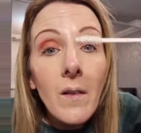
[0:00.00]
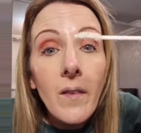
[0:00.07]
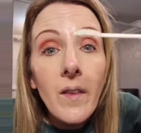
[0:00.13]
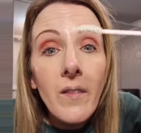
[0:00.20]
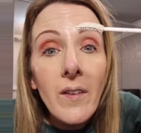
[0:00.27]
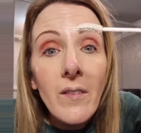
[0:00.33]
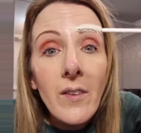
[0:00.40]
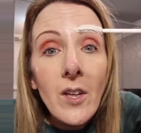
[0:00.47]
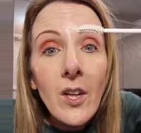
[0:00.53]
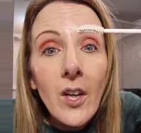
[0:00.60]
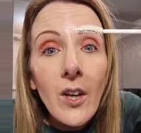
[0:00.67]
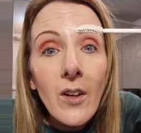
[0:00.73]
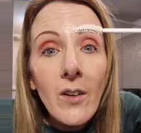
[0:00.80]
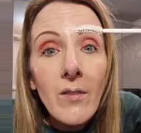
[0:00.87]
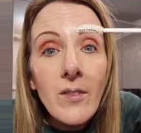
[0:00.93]
We've even
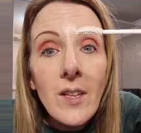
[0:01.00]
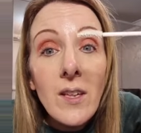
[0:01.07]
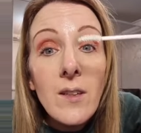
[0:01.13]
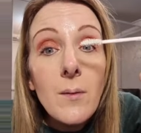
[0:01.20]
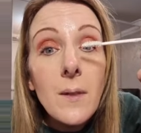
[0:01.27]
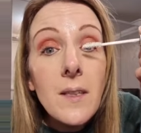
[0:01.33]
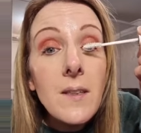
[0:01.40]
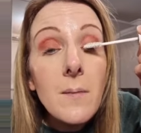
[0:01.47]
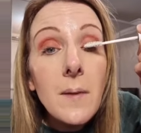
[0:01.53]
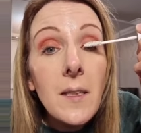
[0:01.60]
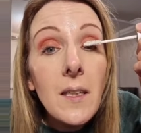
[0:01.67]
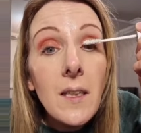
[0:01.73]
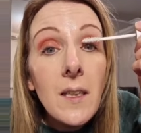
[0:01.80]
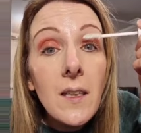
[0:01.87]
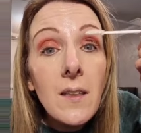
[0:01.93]
curved it as well to
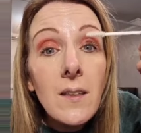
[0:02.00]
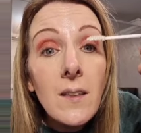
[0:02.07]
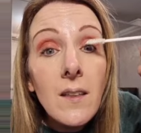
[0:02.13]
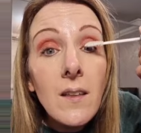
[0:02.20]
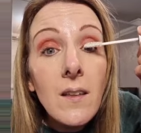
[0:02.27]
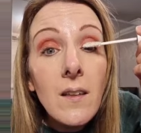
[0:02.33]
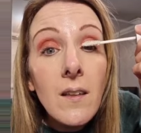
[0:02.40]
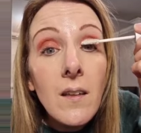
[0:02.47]
make it easier.